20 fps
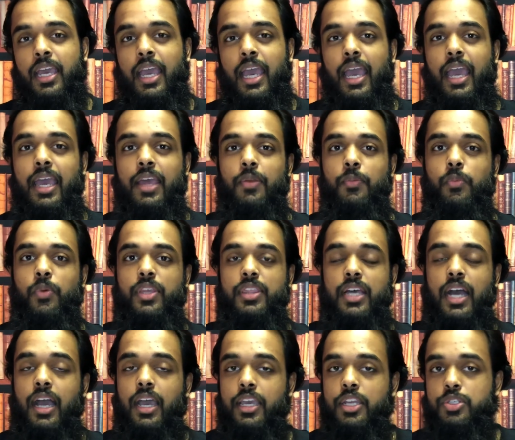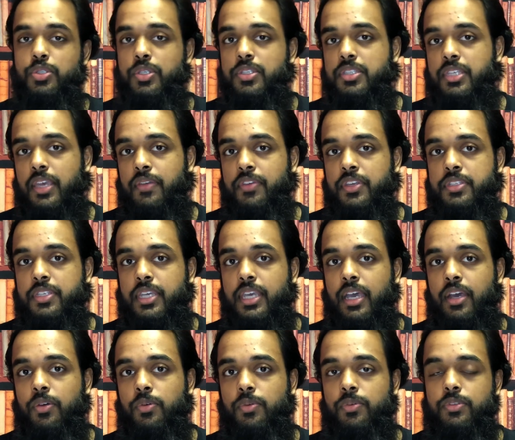And with high interest savings
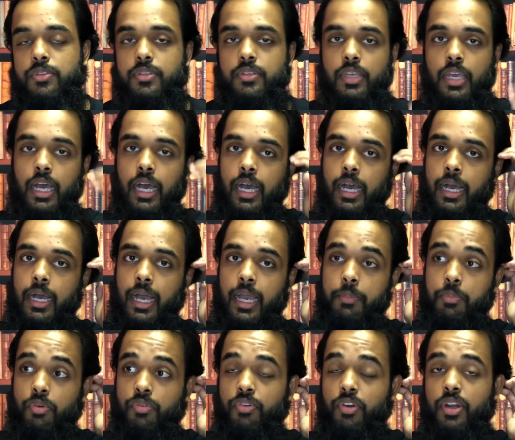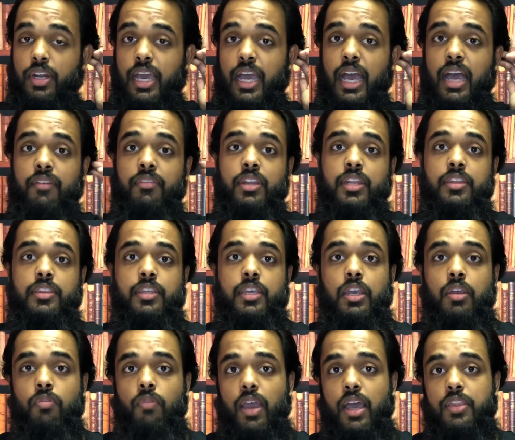accounts, I prefer to have it in
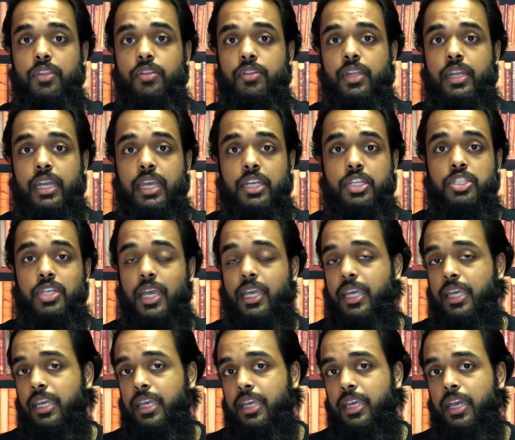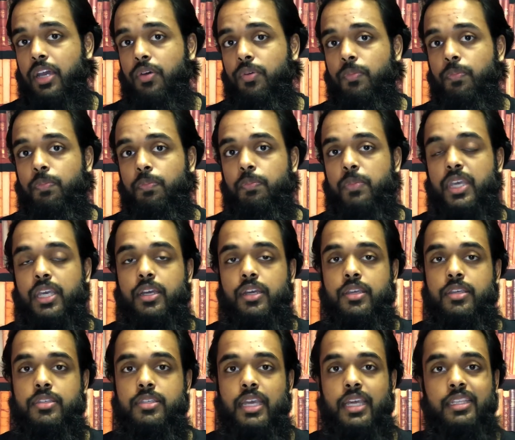there rather than a checking account
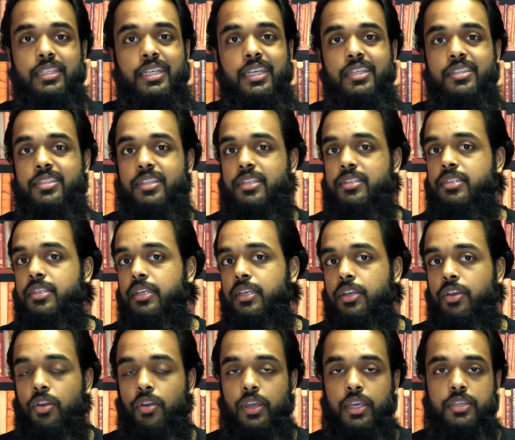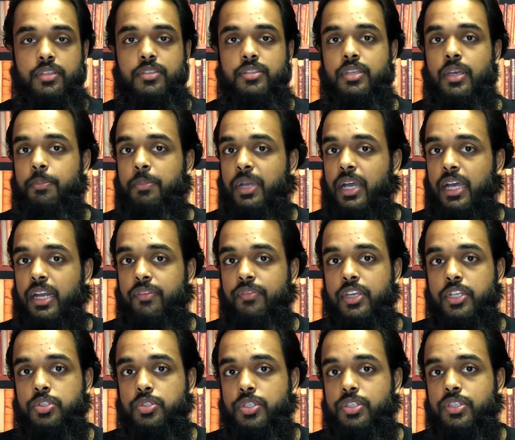because at least it's incurring some kind of
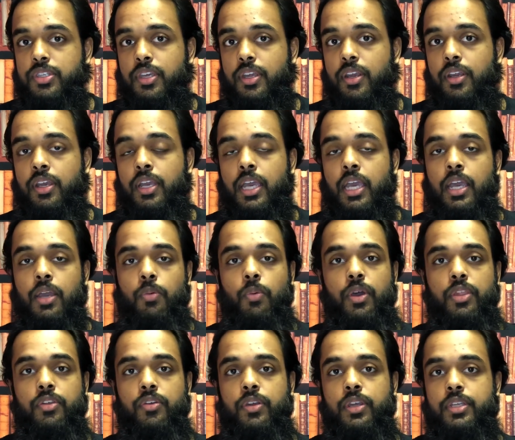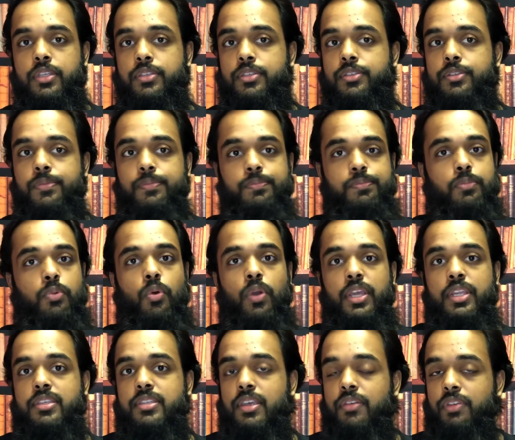interest there, whether it's
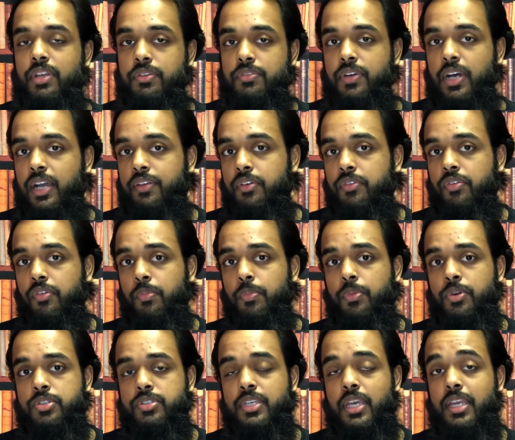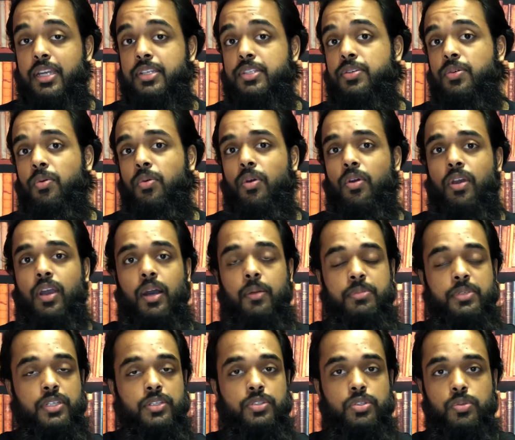0.75% or up
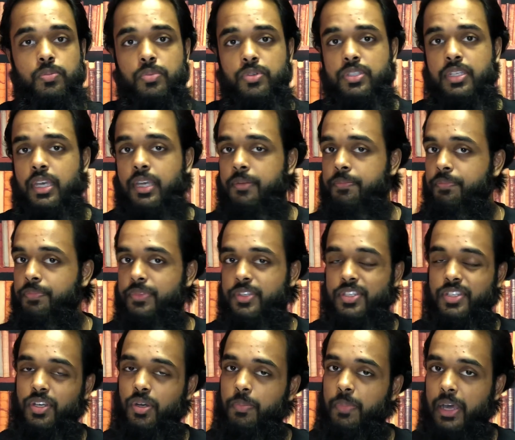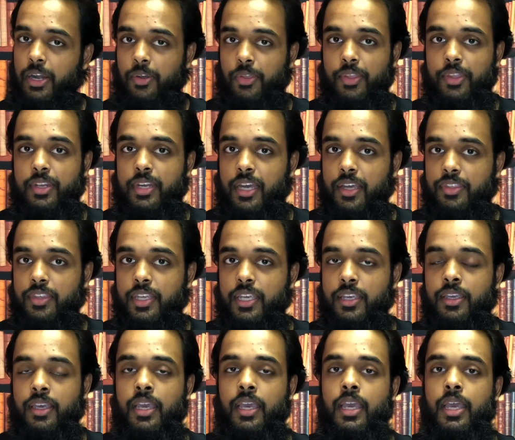to 2%, still better than
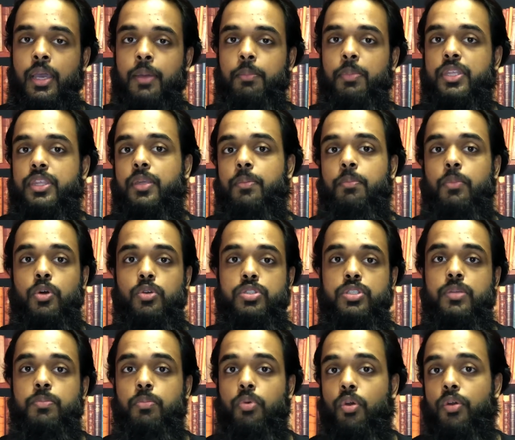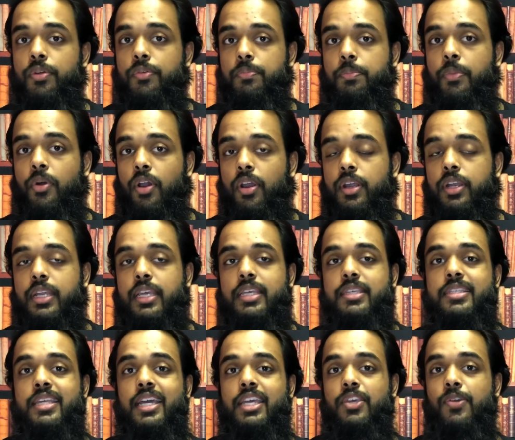nothing. But the most important part is
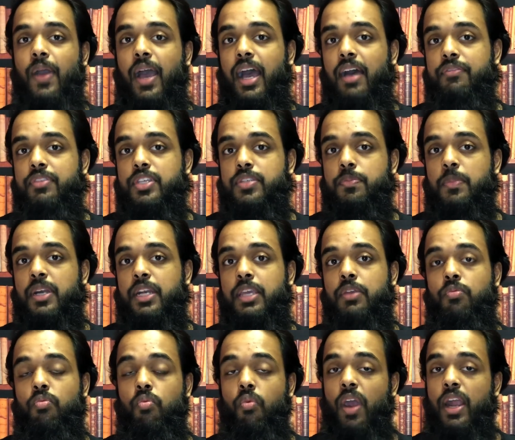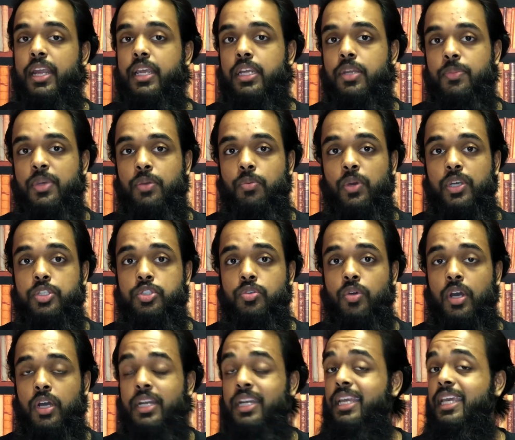that you have this money ready to be
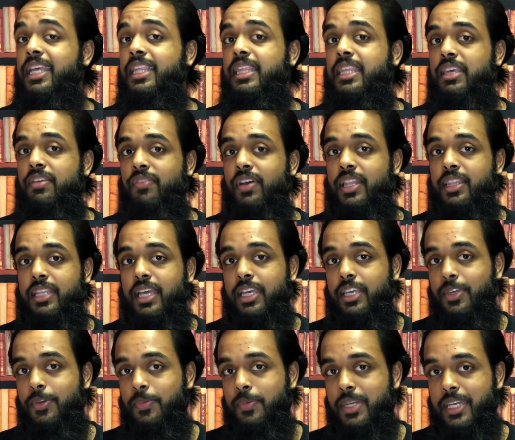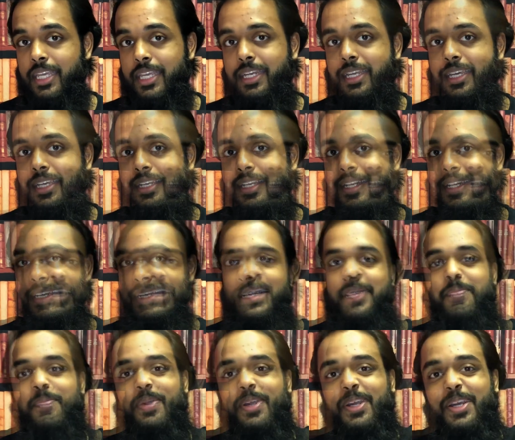withdrawn in the event that you need it.
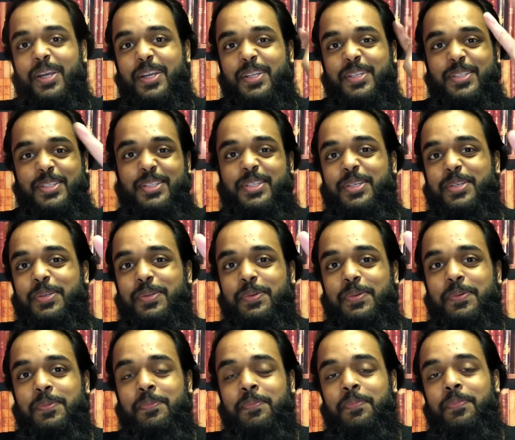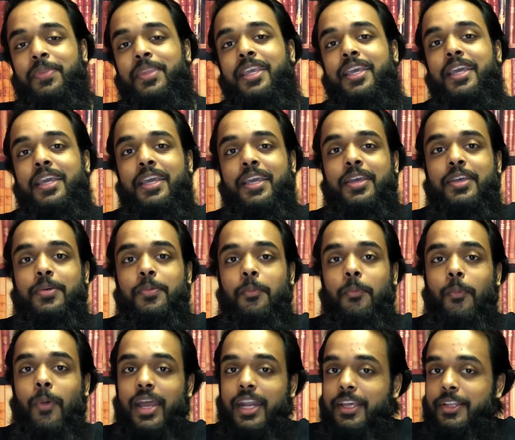Number two,
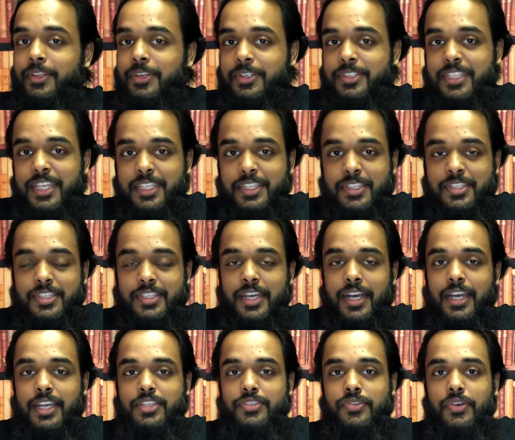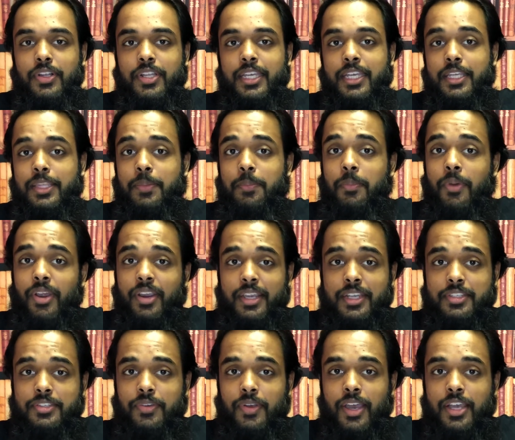when it looks like the sky is falling and the
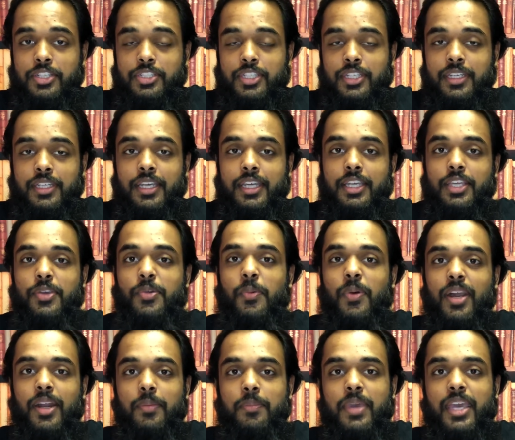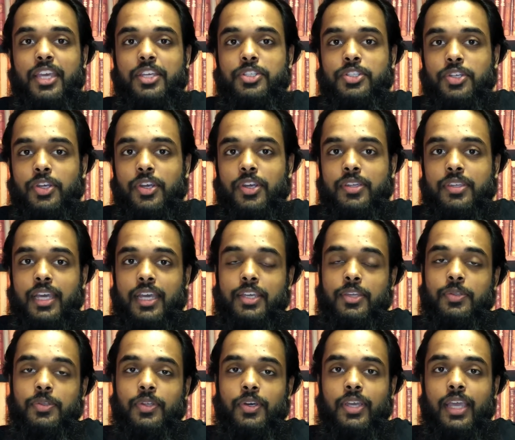market's crashing, you want to make sure that
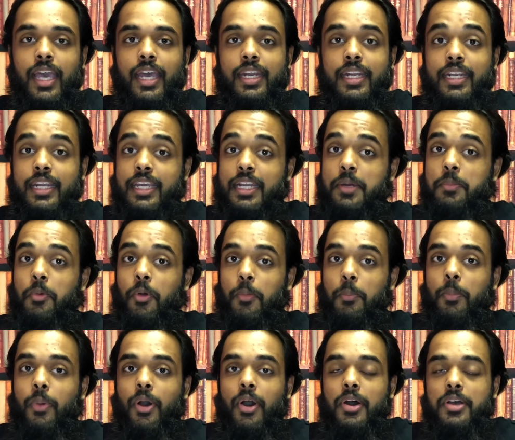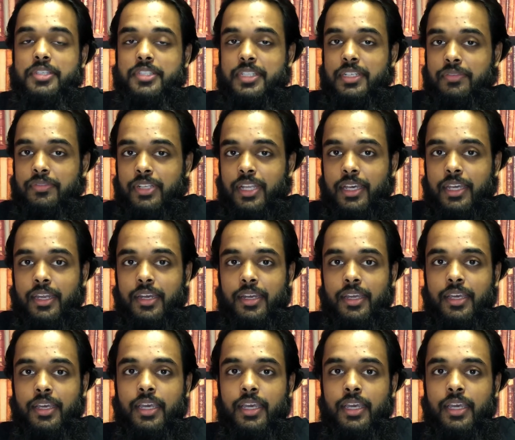you look at it in a more positive light.